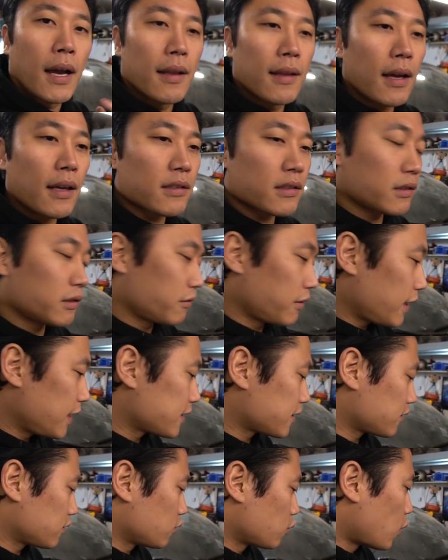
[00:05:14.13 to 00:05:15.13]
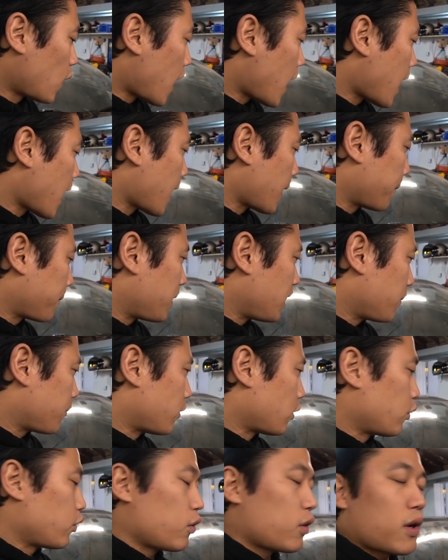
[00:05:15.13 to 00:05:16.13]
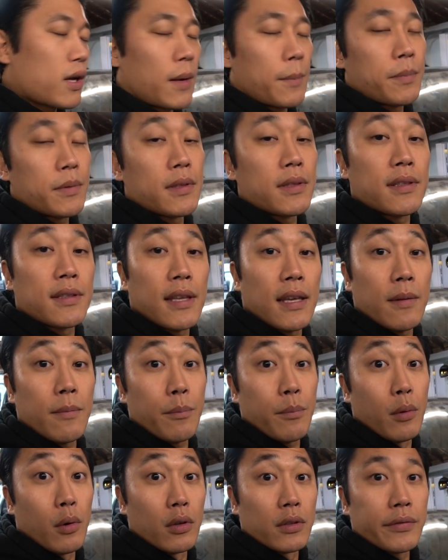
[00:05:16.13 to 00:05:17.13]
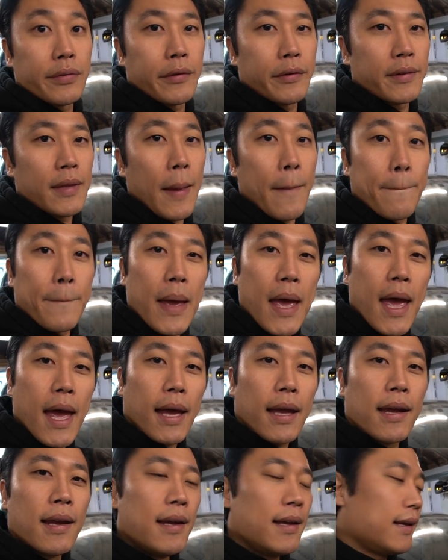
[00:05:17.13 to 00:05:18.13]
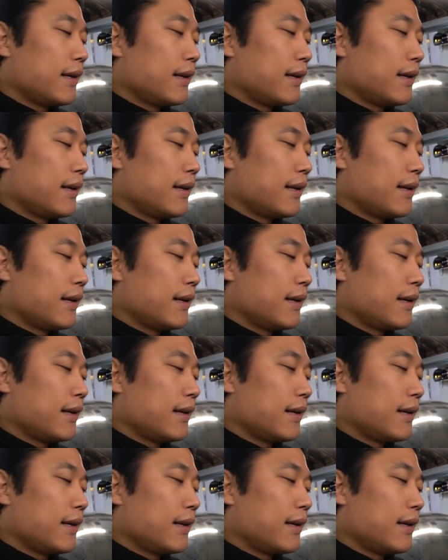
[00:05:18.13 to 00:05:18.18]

Another reason why people hook up steam ports front and back